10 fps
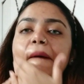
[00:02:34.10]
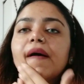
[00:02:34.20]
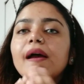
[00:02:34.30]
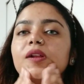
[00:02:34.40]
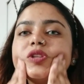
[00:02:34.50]

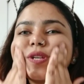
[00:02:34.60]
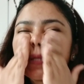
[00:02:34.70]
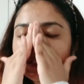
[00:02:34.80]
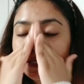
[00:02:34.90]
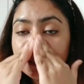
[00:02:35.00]
And
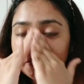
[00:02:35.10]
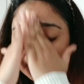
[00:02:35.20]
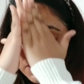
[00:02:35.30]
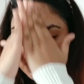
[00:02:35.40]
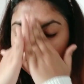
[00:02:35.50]
just taking
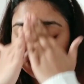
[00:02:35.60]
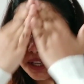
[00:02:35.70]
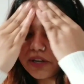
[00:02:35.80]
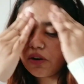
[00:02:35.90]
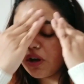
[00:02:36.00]
the
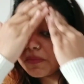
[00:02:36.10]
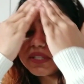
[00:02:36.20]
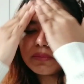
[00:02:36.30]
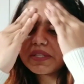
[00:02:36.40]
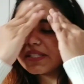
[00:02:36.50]
2-3 drops
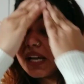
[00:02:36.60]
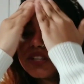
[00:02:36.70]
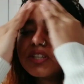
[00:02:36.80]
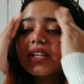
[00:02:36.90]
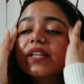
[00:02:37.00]
and
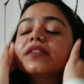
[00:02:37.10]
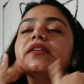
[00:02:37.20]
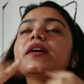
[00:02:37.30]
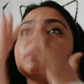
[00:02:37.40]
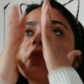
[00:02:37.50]
massaging it
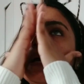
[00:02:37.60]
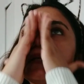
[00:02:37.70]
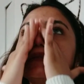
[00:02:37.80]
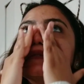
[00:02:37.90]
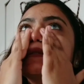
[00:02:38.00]
in my
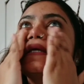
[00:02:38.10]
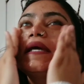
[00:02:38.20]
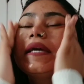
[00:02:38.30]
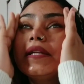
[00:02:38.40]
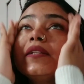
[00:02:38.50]

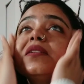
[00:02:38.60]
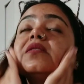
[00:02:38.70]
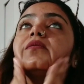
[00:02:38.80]
skin,